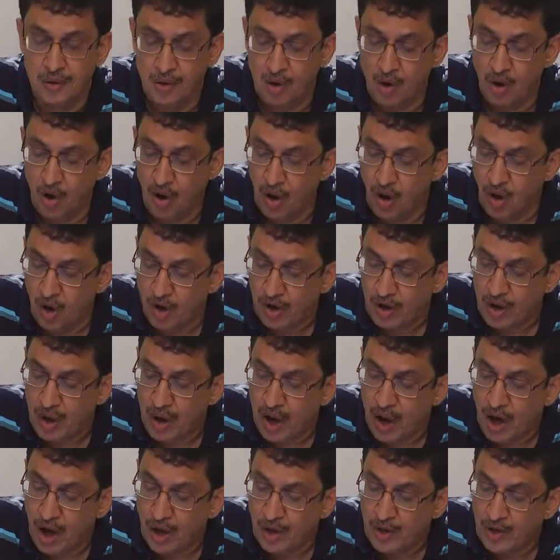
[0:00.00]
Or
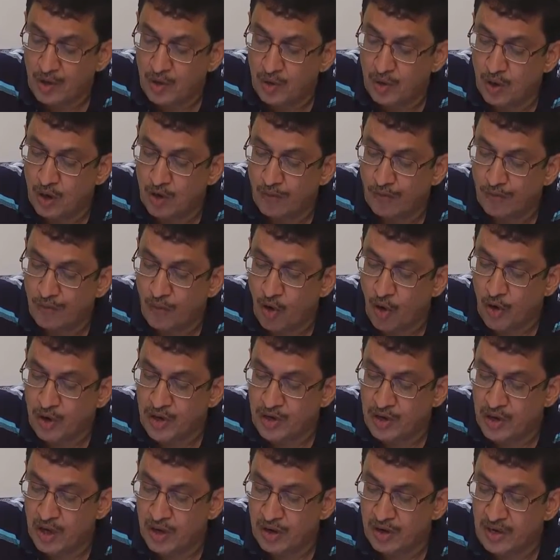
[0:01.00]
are you a
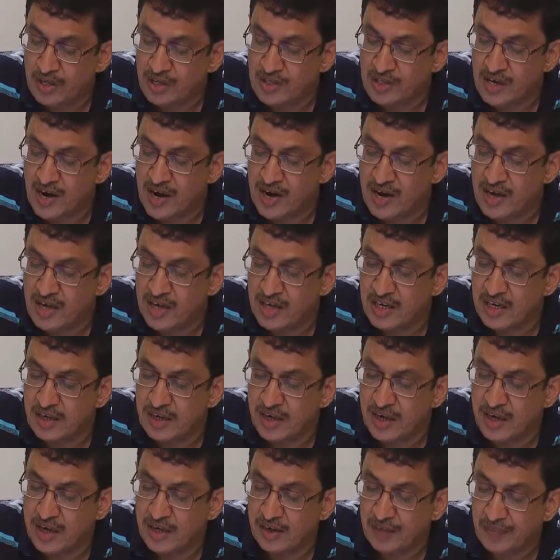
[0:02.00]
foreigner residing in
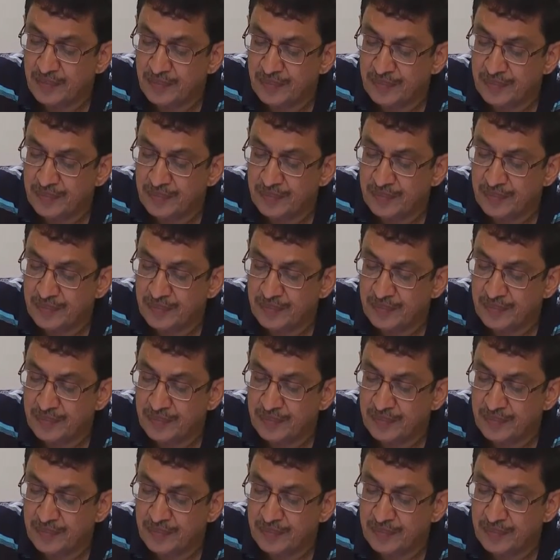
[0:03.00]
India?